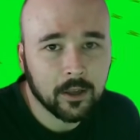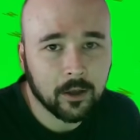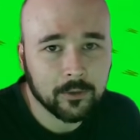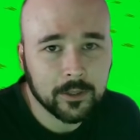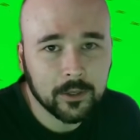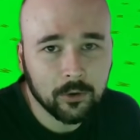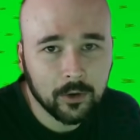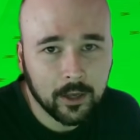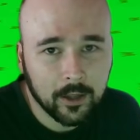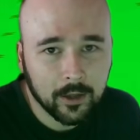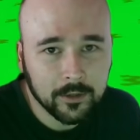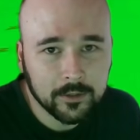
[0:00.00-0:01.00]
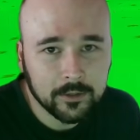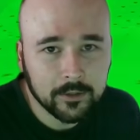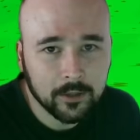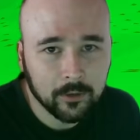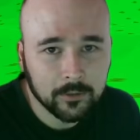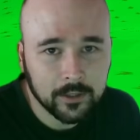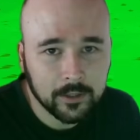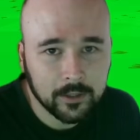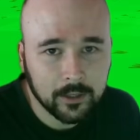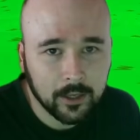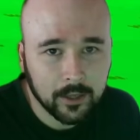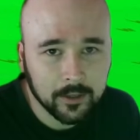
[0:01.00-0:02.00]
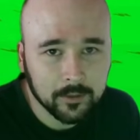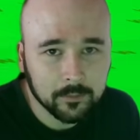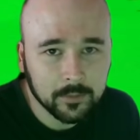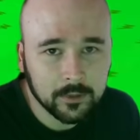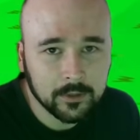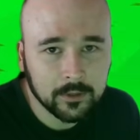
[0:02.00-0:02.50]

how they collide, how they climb,